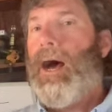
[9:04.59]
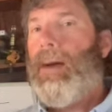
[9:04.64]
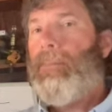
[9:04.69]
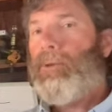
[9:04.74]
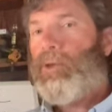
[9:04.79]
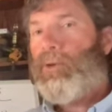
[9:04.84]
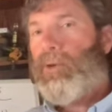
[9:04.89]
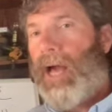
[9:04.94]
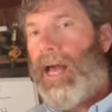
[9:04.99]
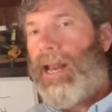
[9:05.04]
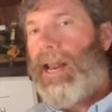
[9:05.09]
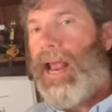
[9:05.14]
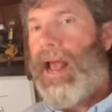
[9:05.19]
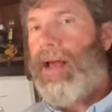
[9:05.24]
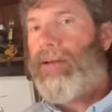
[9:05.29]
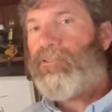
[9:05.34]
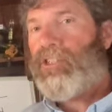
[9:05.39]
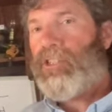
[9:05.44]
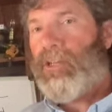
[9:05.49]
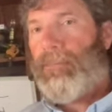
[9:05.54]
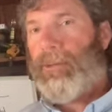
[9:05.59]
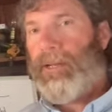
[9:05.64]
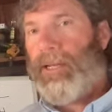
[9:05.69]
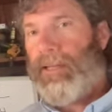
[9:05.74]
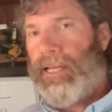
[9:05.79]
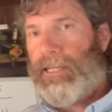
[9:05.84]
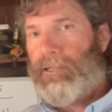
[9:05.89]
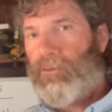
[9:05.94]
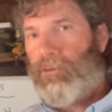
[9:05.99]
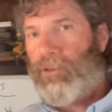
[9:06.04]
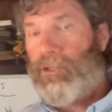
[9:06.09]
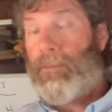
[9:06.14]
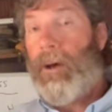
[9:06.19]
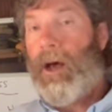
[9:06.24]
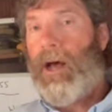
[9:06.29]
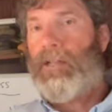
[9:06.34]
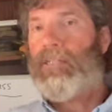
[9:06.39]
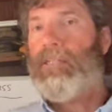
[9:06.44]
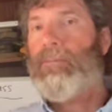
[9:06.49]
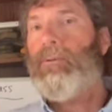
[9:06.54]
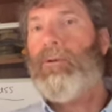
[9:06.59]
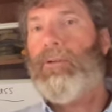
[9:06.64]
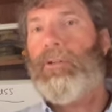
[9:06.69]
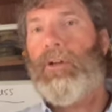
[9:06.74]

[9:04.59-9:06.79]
You got to have somebody that's responsible,